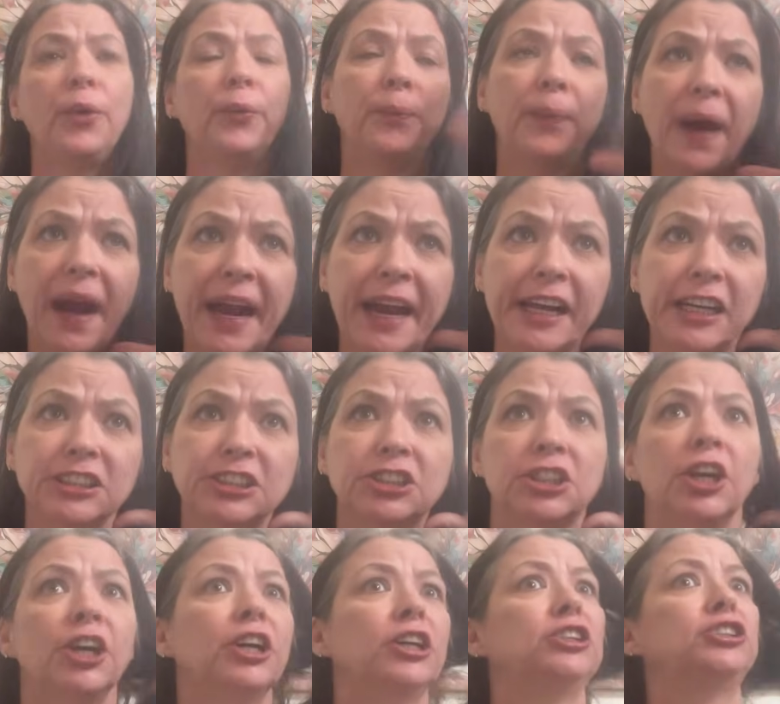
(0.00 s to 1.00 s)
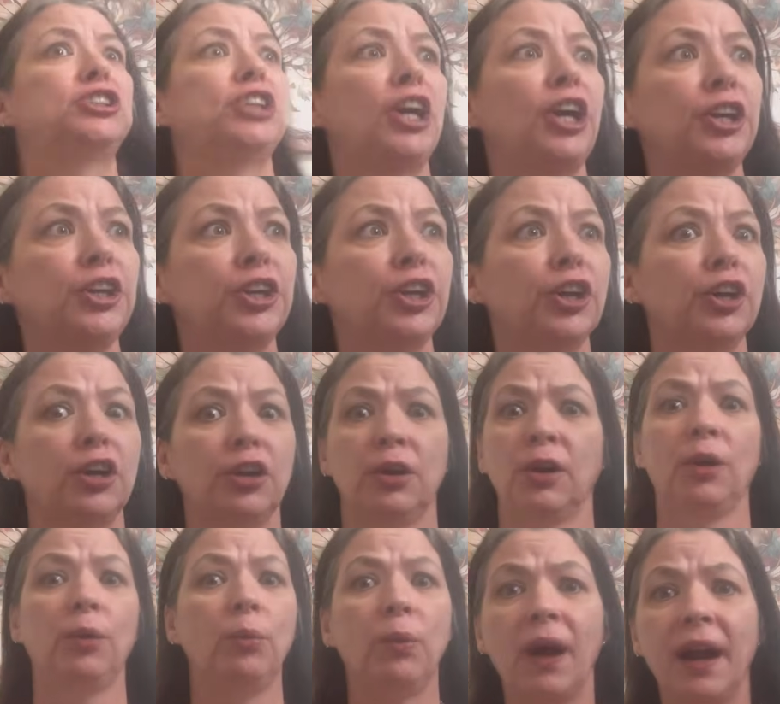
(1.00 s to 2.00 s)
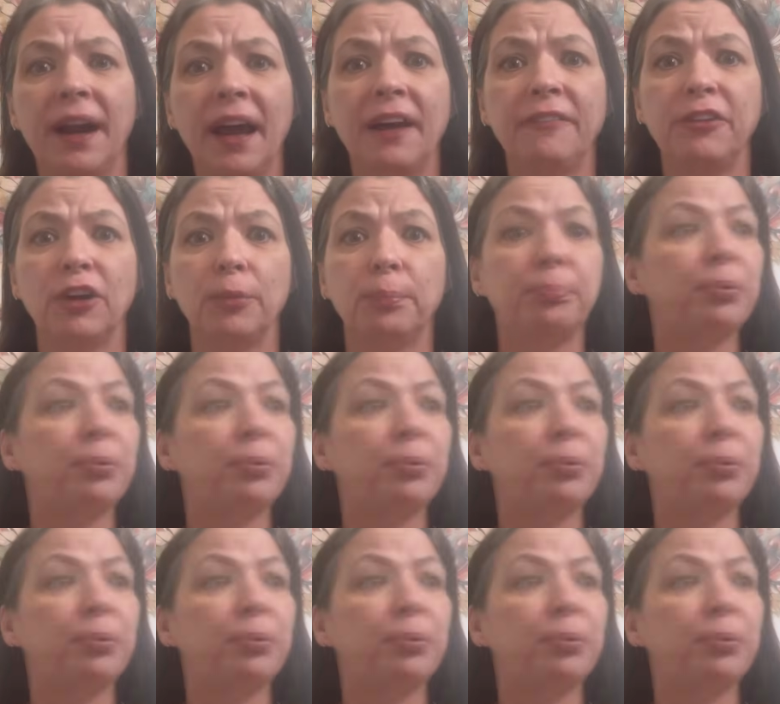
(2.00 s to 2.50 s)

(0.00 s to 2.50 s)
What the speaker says: race, gender, whatever.